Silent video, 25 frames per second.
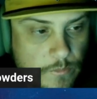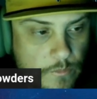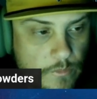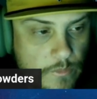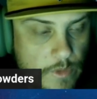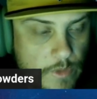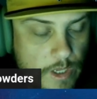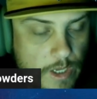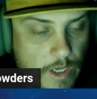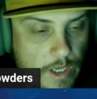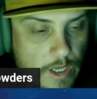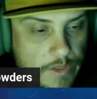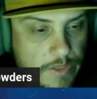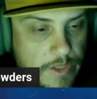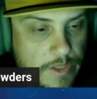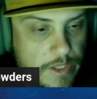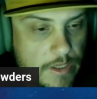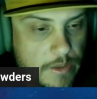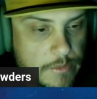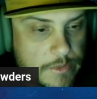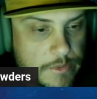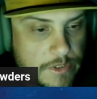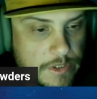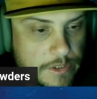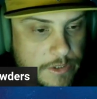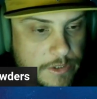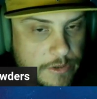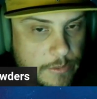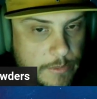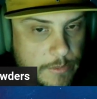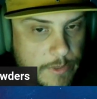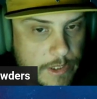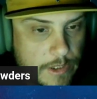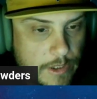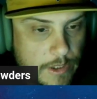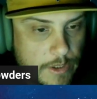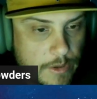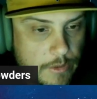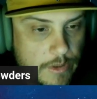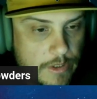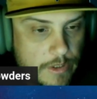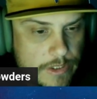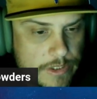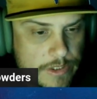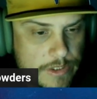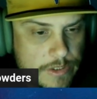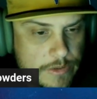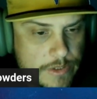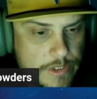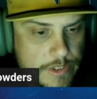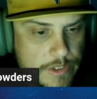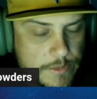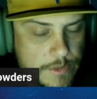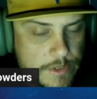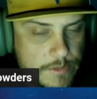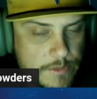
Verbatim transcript: Yeah, I think it was a little bit lower because there were some